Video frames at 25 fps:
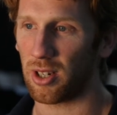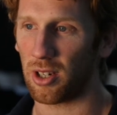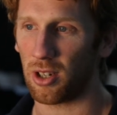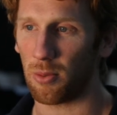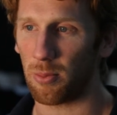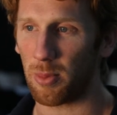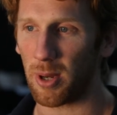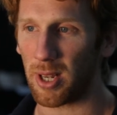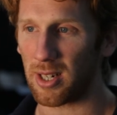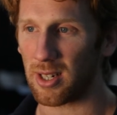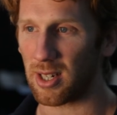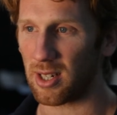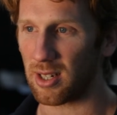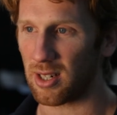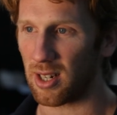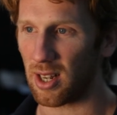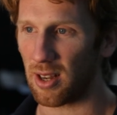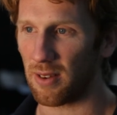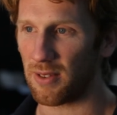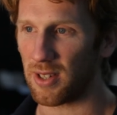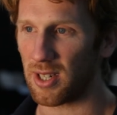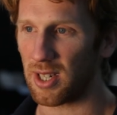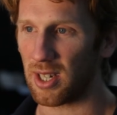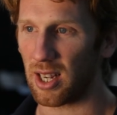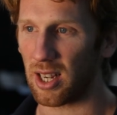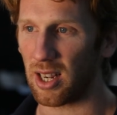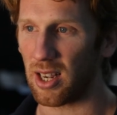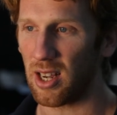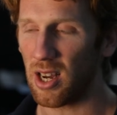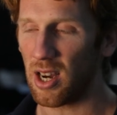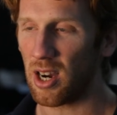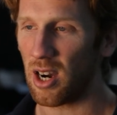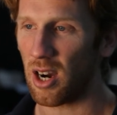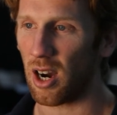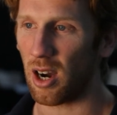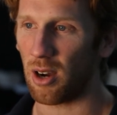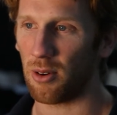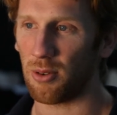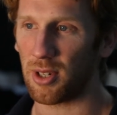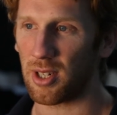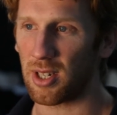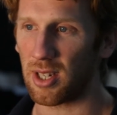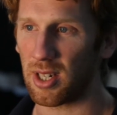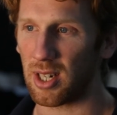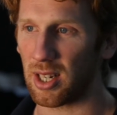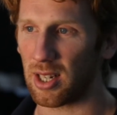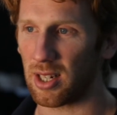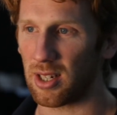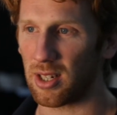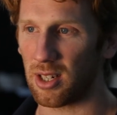in your basic servicing, I would
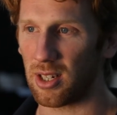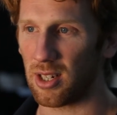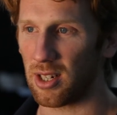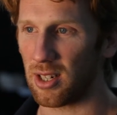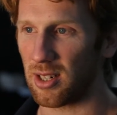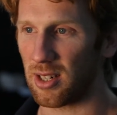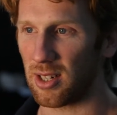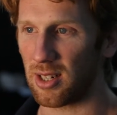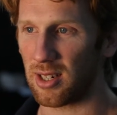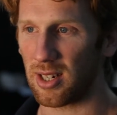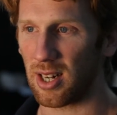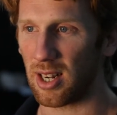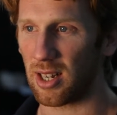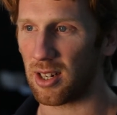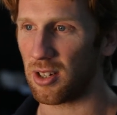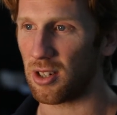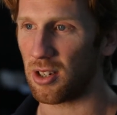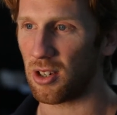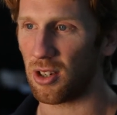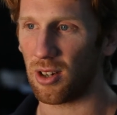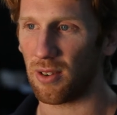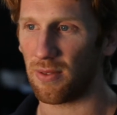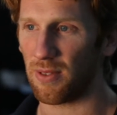stick to just a standard